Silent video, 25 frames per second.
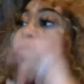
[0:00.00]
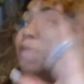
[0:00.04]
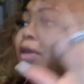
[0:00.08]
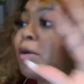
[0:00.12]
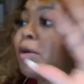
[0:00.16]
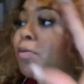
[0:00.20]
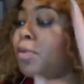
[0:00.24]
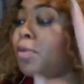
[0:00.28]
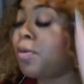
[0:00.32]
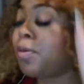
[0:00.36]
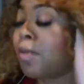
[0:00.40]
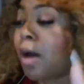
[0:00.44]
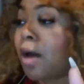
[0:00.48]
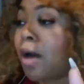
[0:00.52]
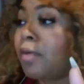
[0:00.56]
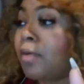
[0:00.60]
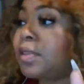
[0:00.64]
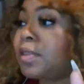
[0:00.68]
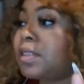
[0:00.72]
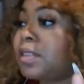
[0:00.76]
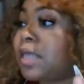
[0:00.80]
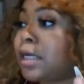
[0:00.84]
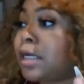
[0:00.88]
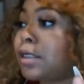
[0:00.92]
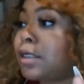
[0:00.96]
then we were only
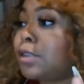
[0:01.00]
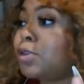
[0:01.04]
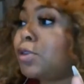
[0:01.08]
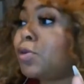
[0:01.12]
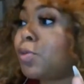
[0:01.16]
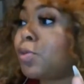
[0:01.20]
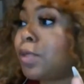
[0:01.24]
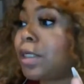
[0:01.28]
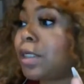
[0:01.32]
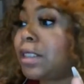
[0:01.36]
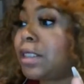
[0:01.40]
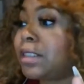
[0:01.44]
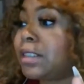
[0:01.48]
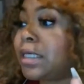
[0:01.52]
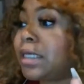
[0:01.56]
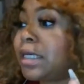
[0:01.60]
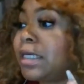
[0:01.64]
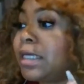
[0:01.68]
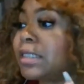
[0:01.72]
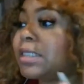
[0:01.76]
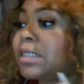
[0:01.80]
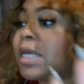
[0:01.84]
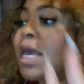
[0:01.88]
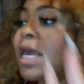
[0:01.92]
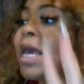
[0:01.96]
selling
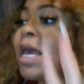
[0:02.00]
26.